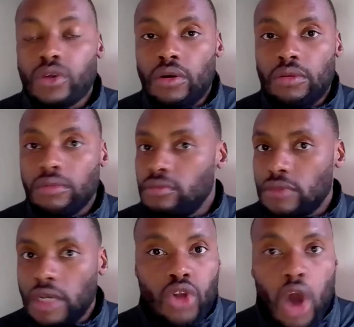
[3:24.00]
so,
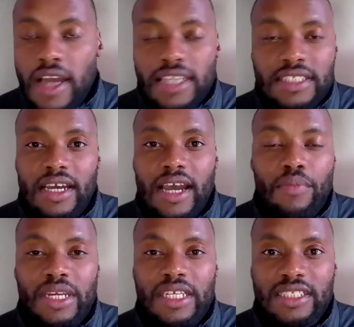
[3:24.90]
as long as the
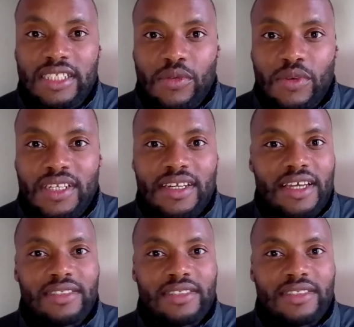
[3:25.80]
company is liquid,